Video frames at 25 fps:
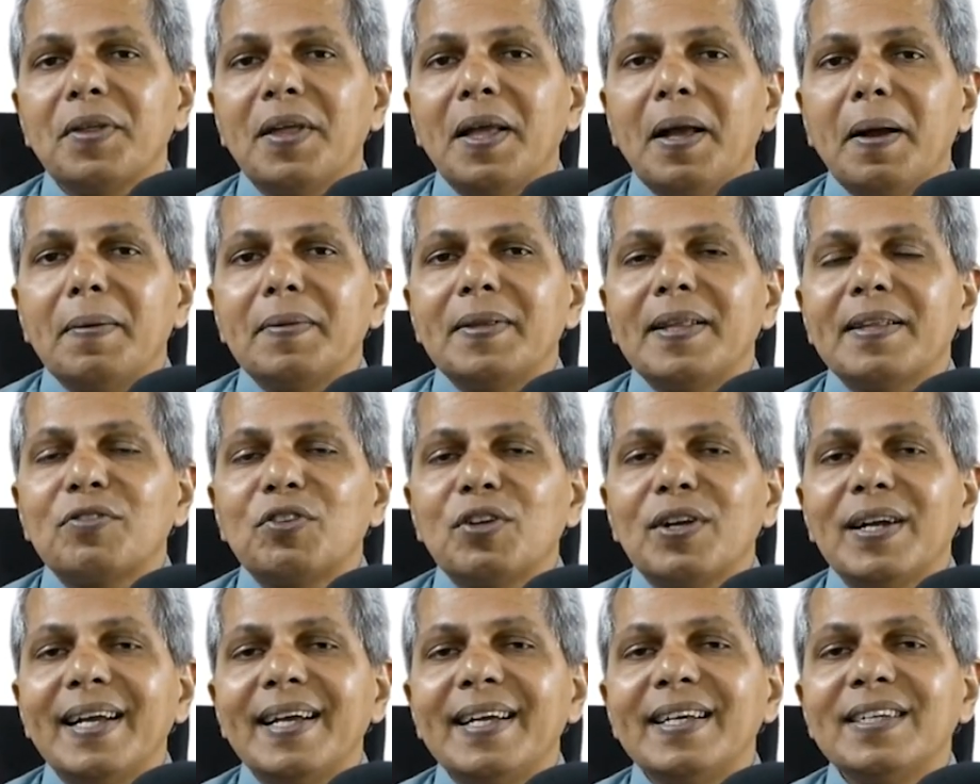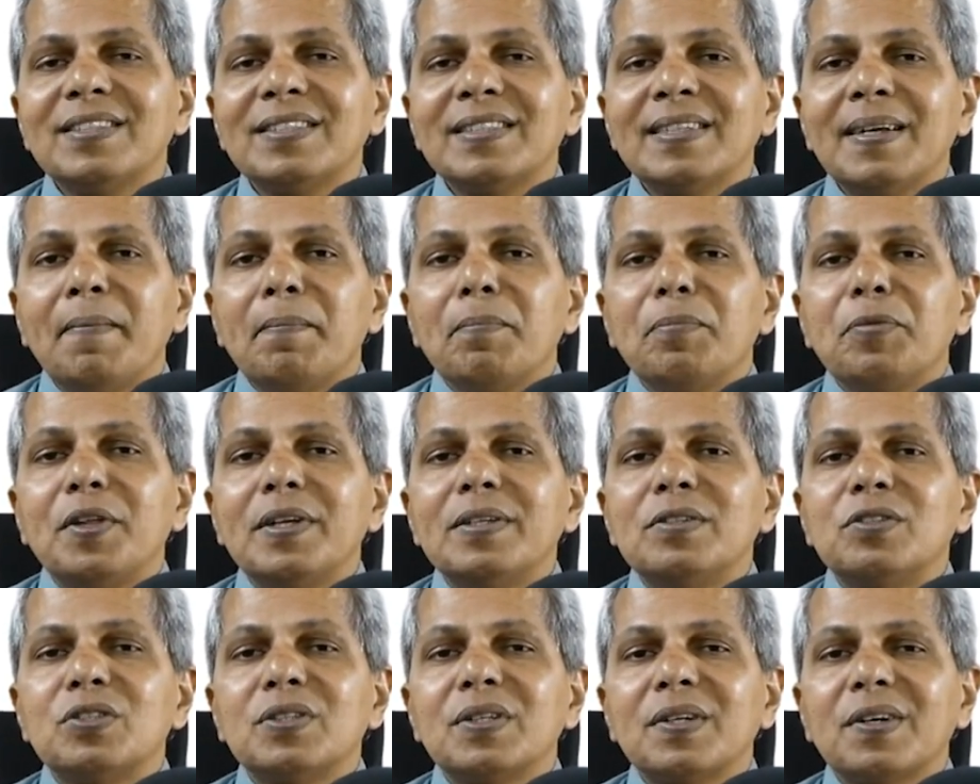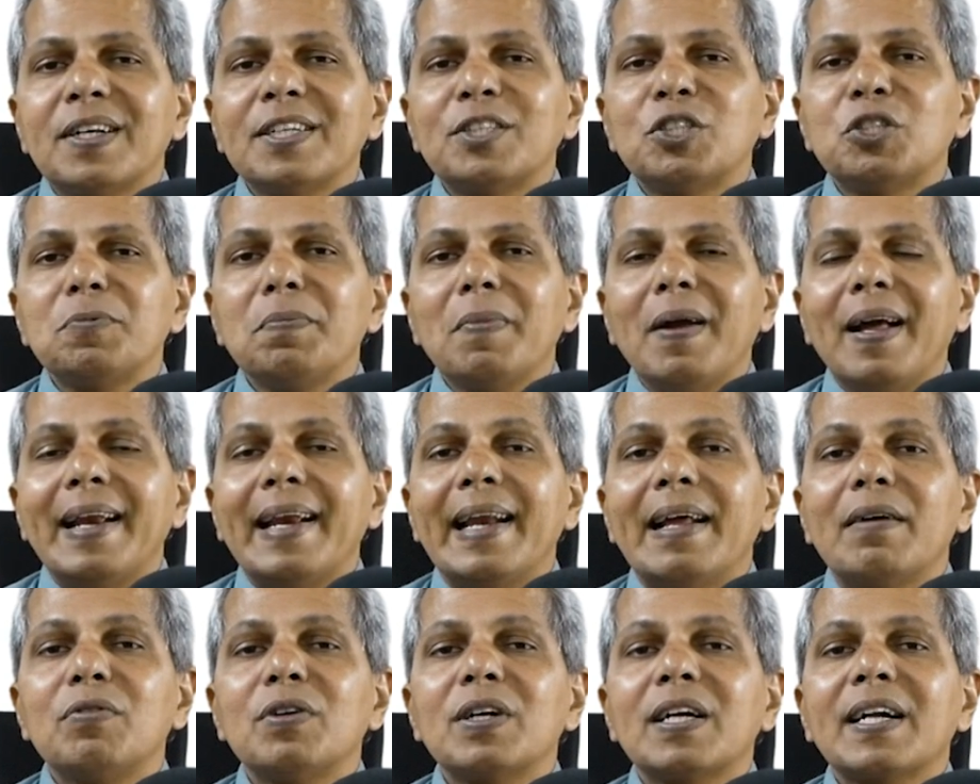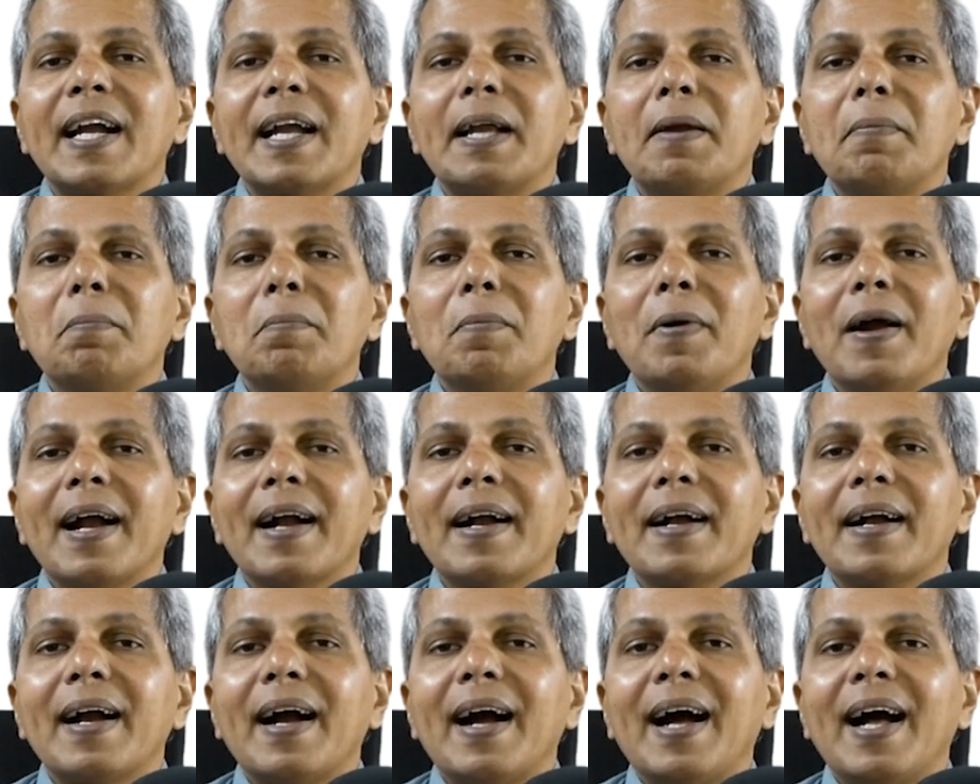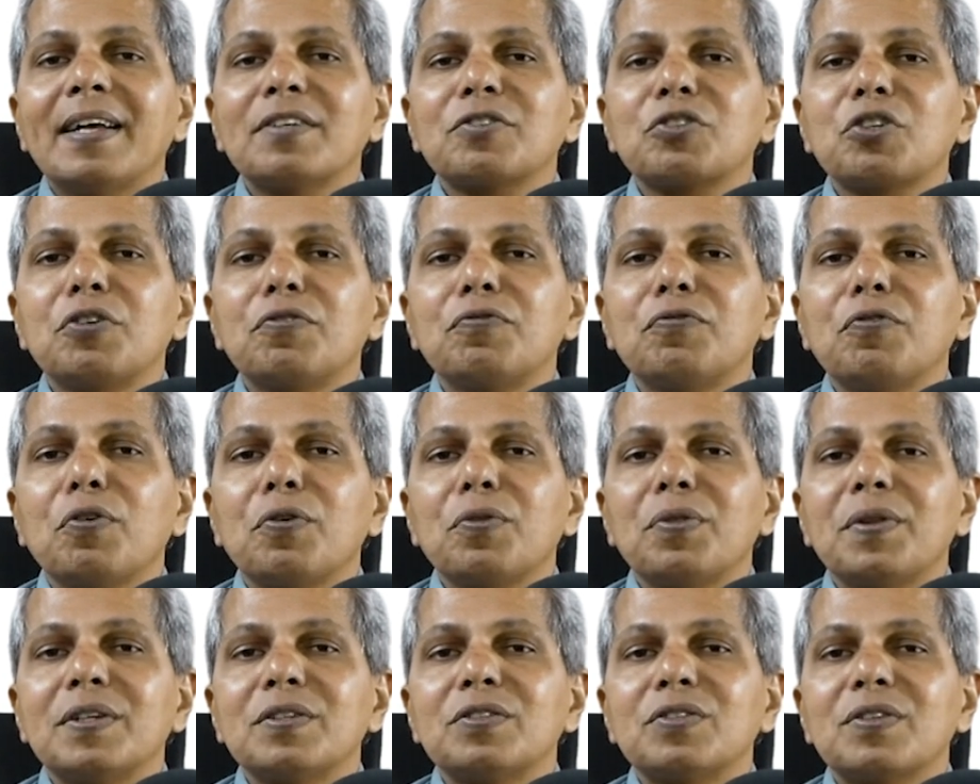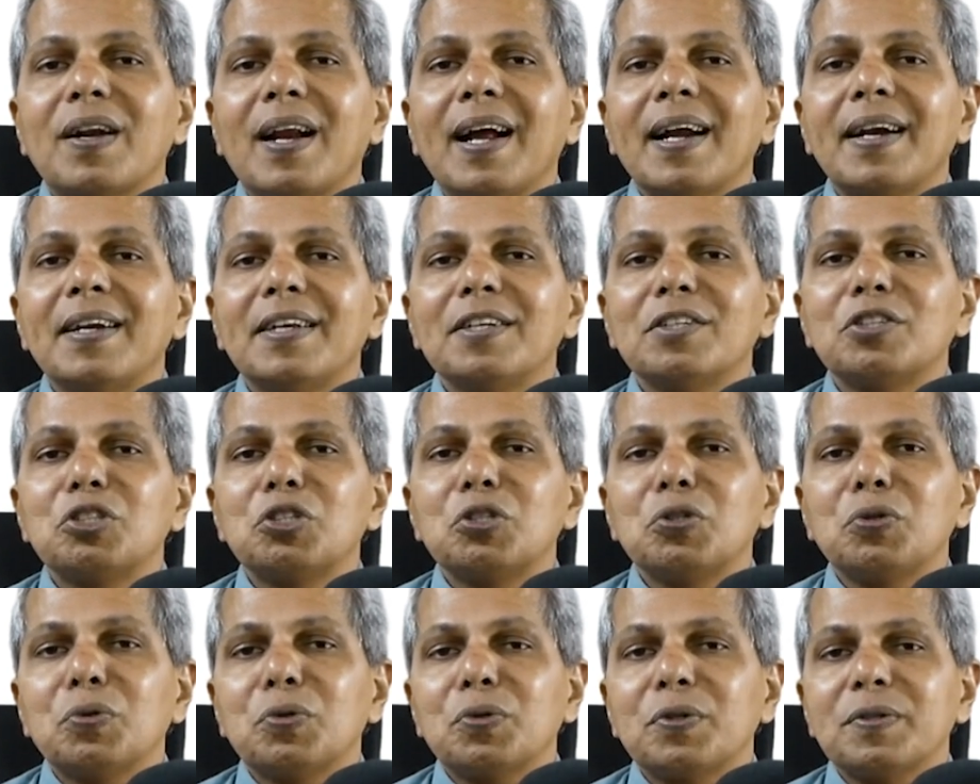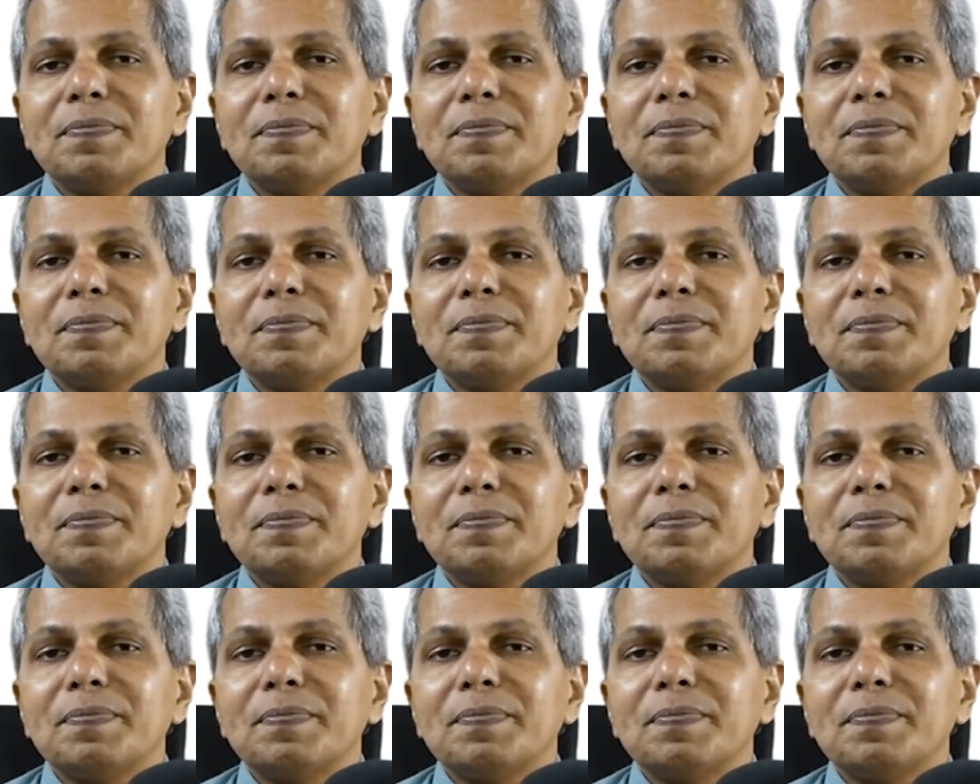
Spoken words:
The thing is, this rich man never came back asking for this rider's suit.